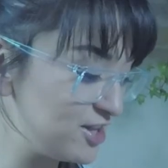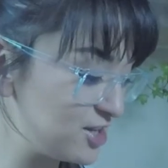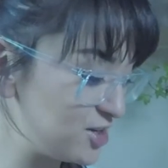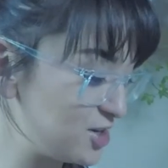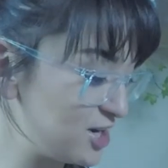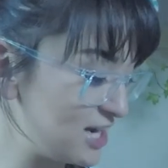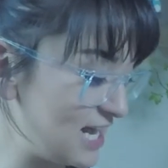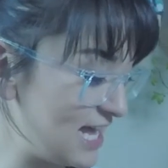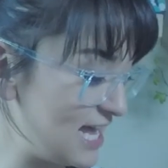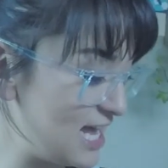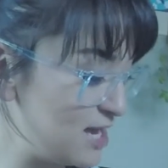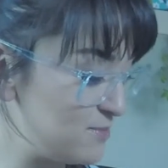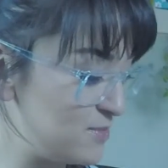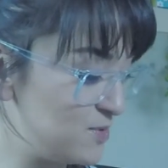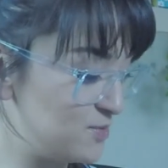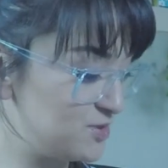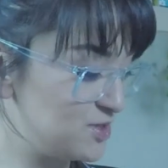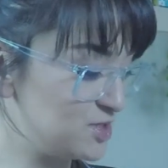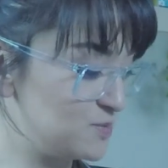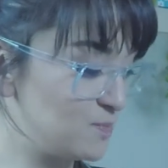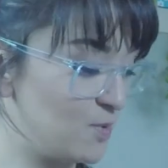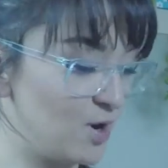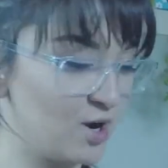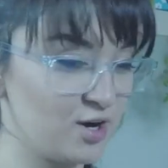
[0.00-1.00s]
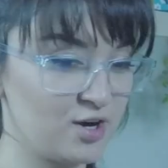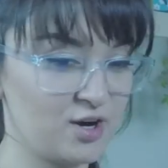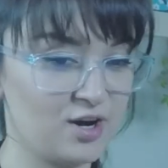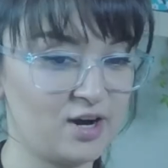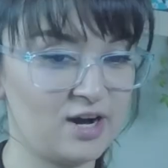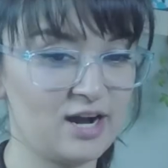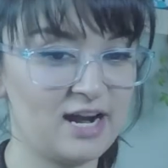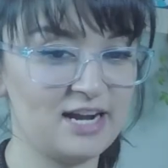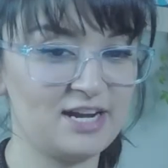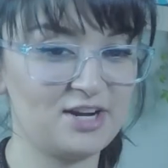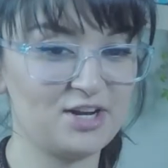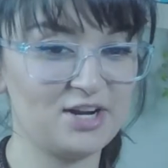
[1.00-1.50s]
like you're gonna hit me with this marker
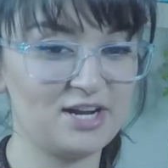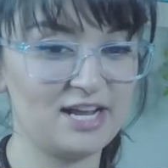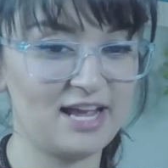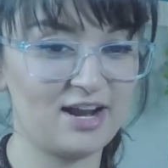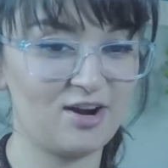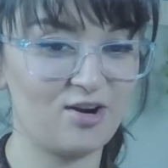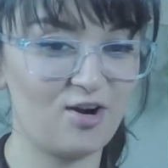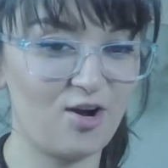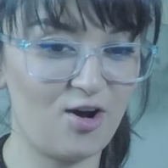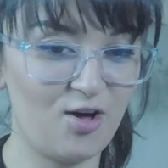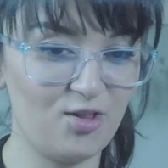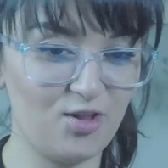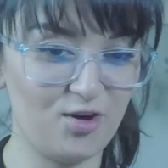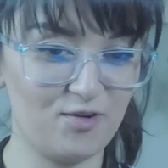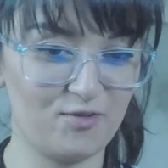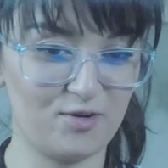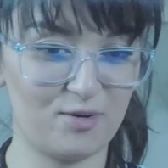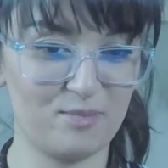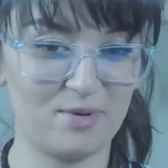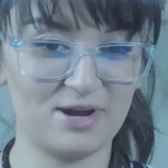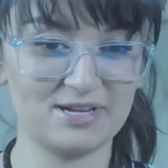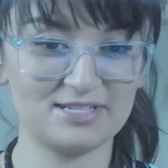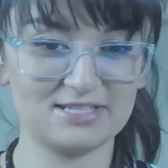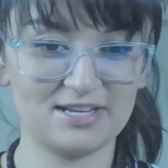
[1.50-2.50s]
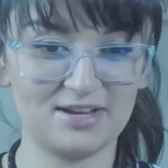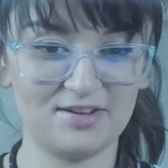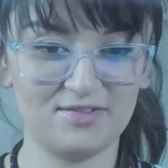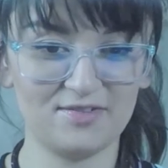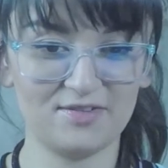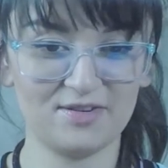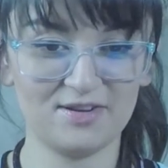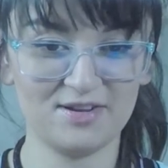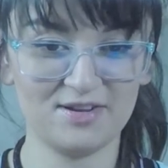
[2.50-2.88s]
and you're gonna get it all over myself.